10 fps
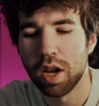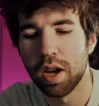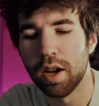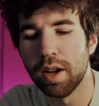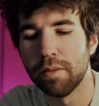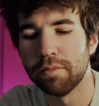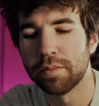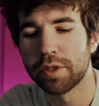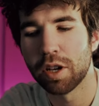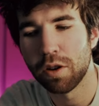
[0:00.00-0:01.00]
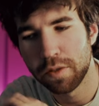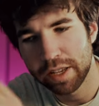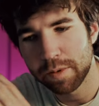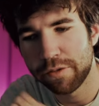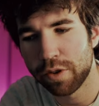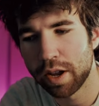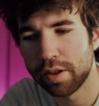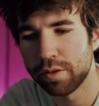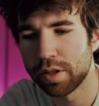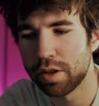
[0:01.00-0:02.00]
Um, so that's my friend
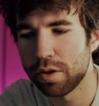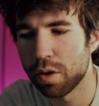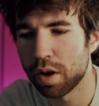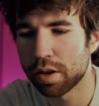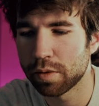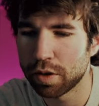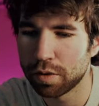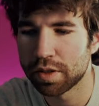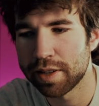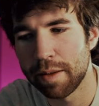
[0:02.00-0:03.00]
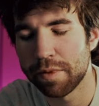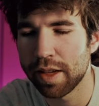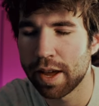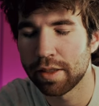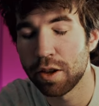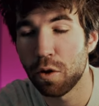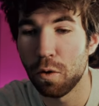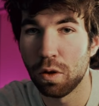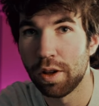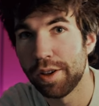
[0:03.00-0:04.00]
who's in New York. We're doing the same thing, the
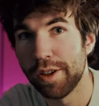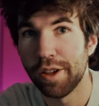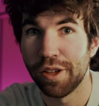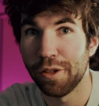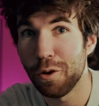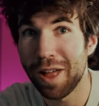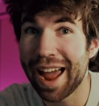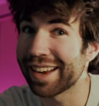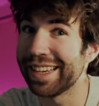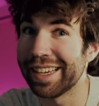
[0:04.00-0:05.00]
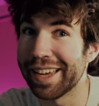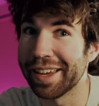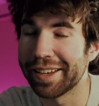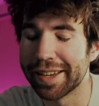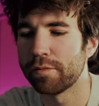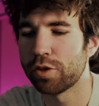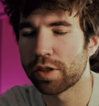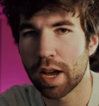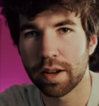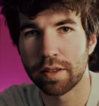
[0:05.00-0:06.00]
whole, whole acting gig.
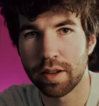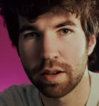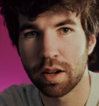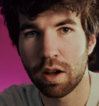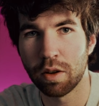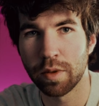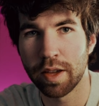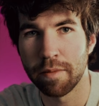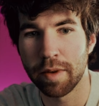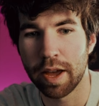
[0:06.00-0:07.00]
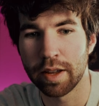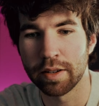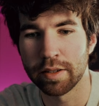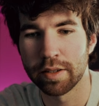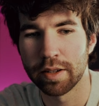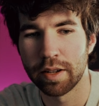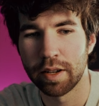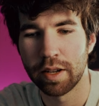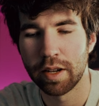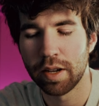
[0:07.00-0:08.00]
Just got done calling with him, and
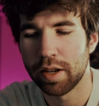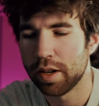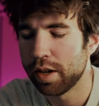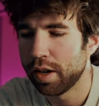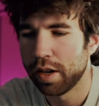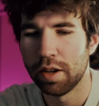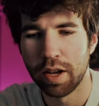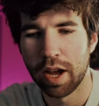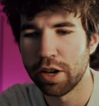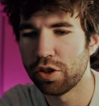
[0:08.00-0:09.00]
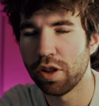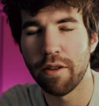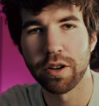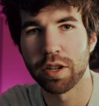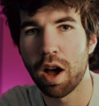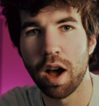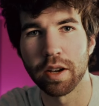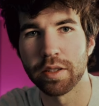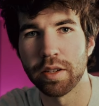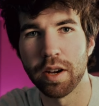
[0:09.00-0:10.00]
I just love our
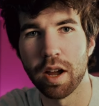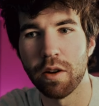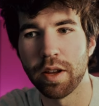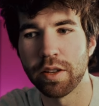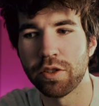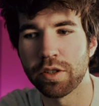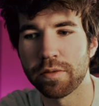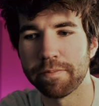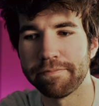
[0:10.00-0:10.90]
talks, you know, it just,